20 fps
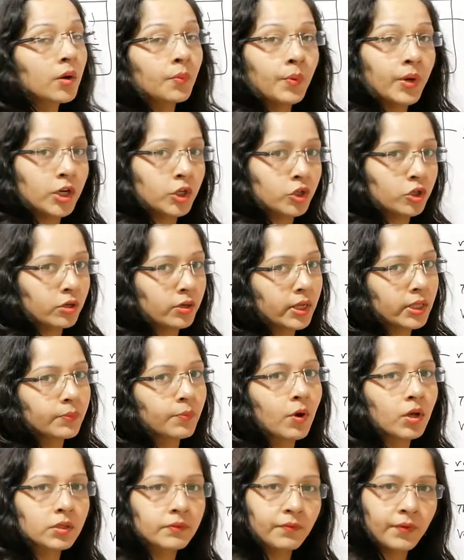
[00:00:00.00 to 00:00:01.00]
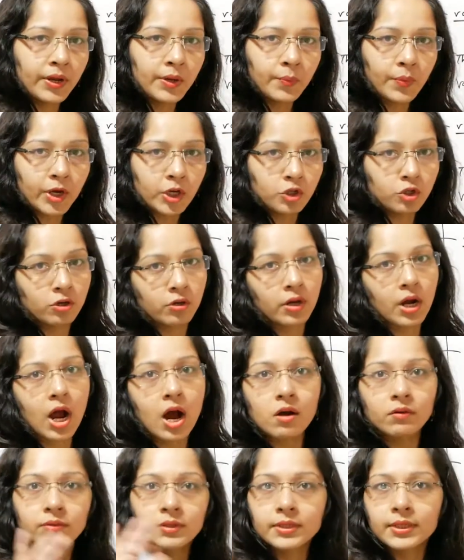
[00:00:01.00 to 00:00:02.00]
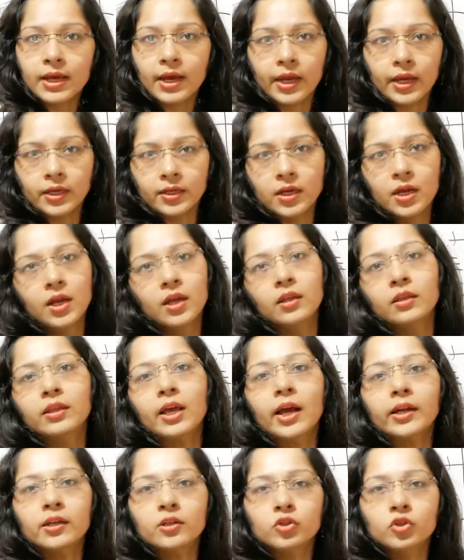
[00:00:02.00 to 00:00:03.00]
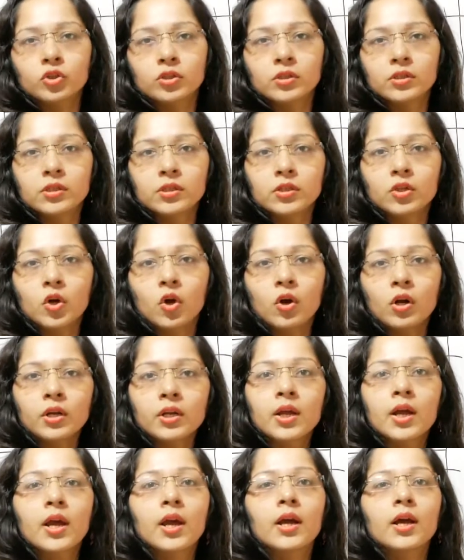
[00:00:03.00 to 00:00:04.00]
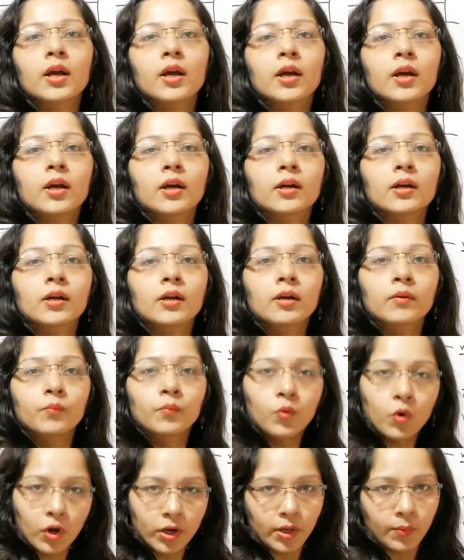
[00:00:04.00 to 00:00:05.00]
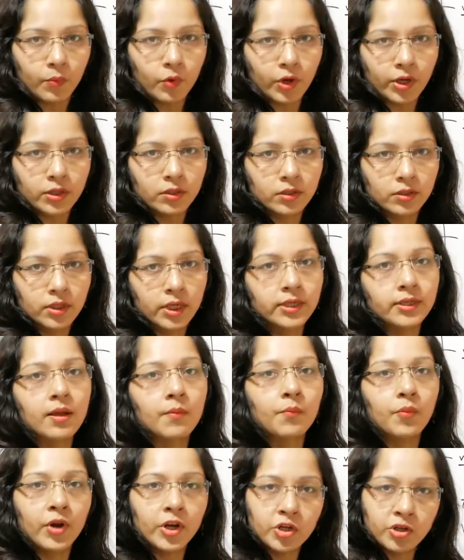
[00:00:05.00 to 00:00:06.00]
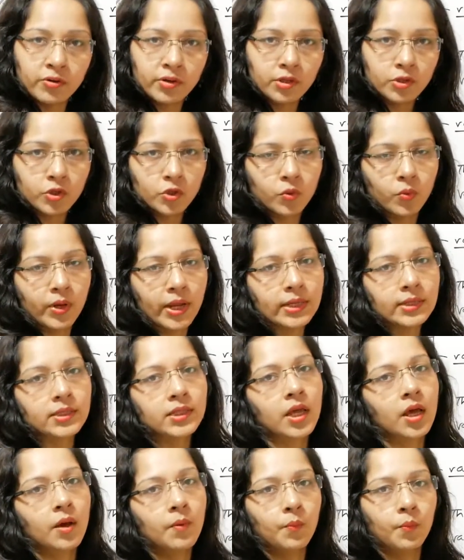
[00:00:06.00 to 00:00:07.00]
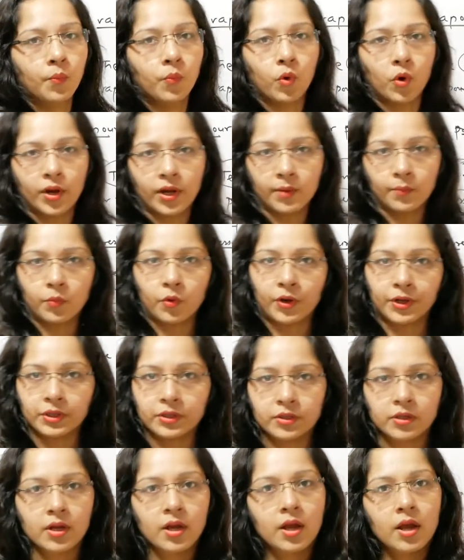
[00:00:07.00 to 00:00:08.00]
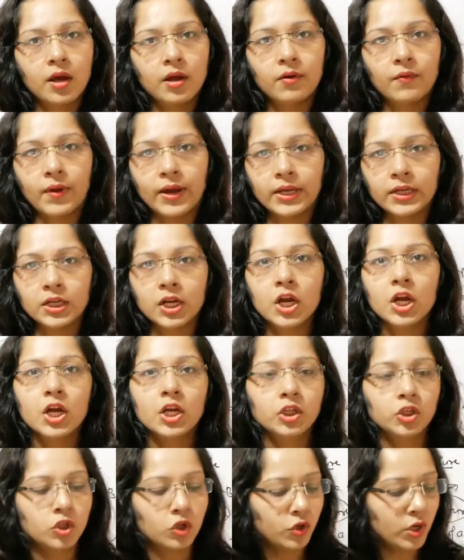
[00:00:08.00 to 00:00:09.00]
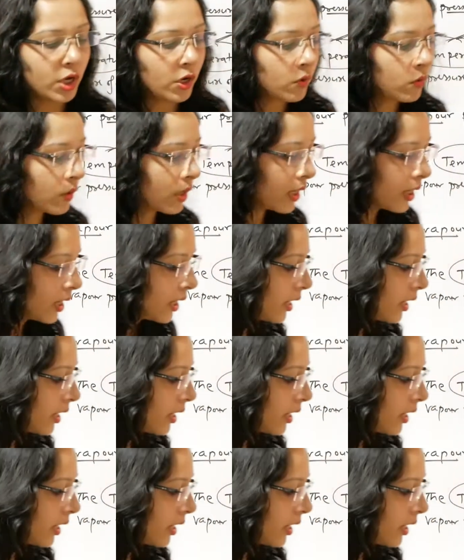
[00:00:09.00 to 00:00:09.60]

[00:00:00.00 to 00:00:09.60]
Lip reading: air pressure, the atmospheric pressure outside, that is called boiling point. The temperature is known as boiling point, right? So now